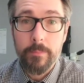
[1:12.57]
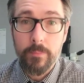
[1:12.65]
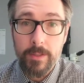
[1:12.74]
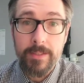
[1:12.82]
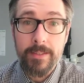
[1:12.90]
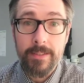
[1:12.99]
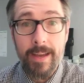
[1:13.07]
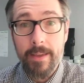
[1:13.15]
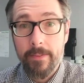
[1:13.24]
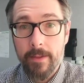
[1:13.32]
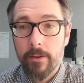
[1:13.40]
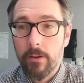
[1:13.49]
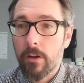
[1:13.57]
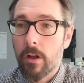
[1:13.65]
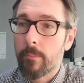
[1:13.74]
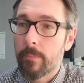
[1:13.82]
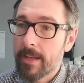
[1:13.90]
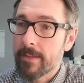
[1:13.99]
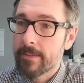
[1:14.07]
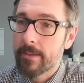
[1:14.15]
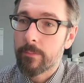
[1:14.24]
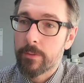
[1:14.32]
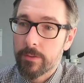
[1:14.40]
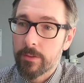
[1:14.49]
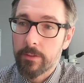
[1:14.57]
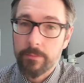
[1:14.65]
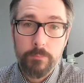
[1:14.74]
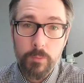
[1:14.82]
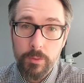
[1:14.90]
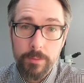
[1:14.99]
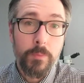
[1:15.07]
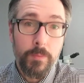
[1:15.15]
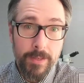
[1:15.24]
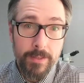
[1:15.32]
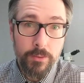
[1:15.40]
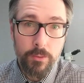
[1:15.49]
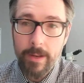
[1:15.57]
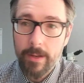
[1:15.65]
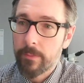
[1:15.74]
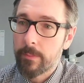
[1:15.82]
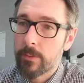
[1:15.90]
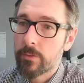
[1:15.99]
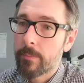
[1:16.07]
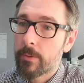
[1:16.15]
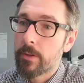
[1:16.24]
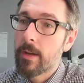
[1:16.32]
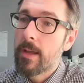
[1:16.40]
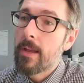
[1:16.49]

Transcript: creates a dithiol complex, which is a good Phase 2 biofilm disruptor.